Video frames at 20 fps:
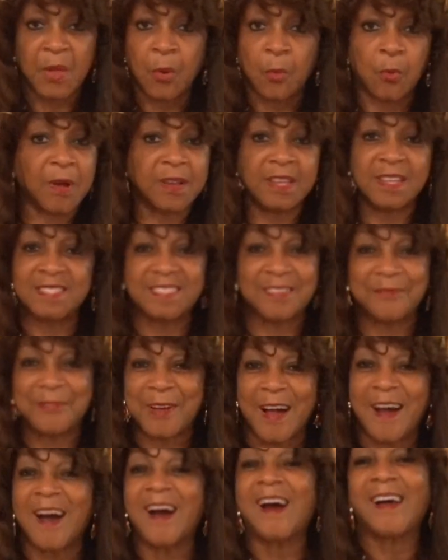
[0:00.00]
One is of
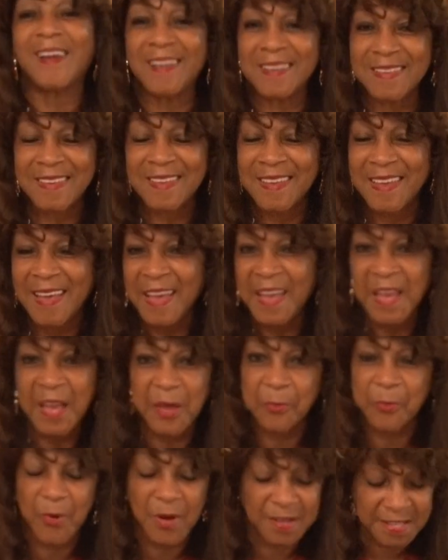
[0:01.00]
God
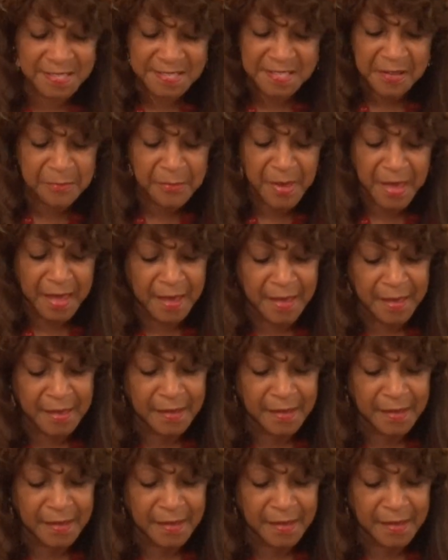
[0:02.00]
and one is of man.